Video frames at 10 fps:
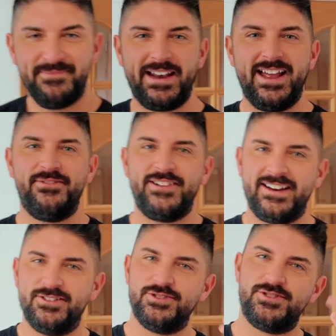My left
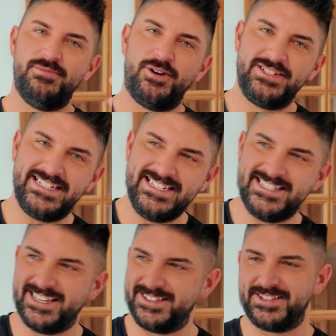hand does the more
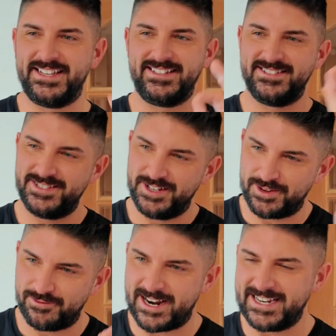detailed things, you
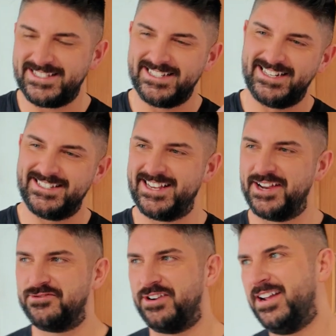know, the writing,
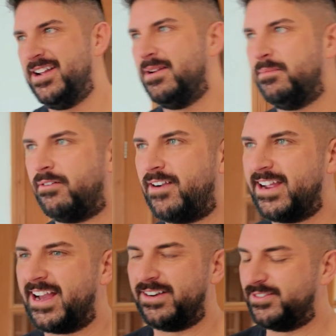etc. My
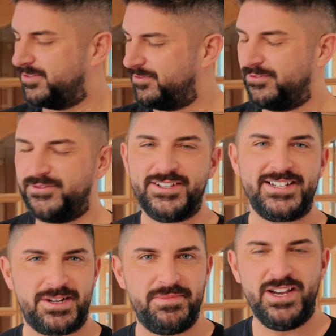right hand
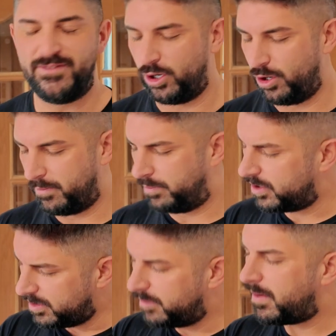feels like a bit of a
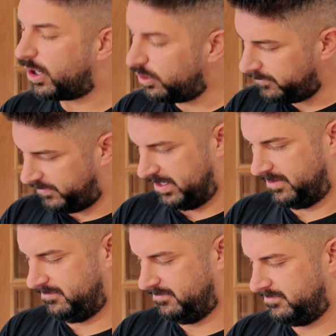lump. But I love
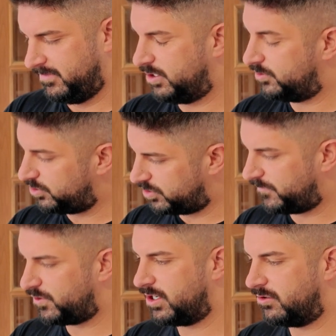you. You do such
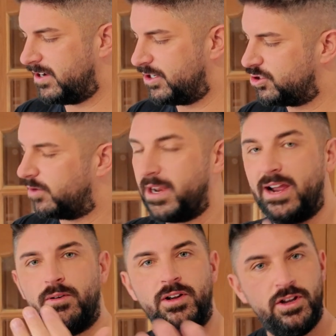a fucking great job
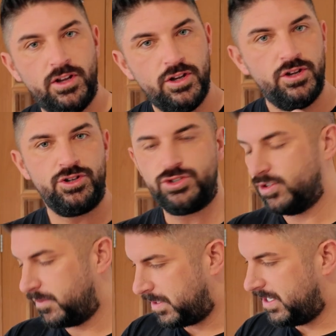now.
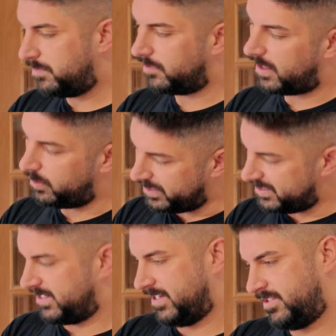Show the people how
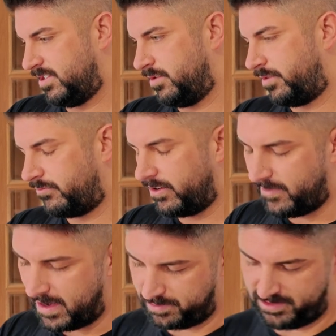easy it is to do
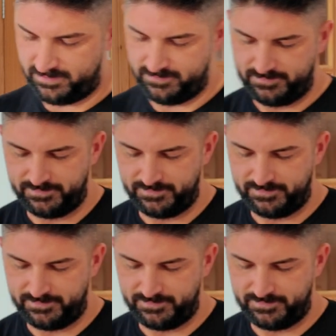3 reps.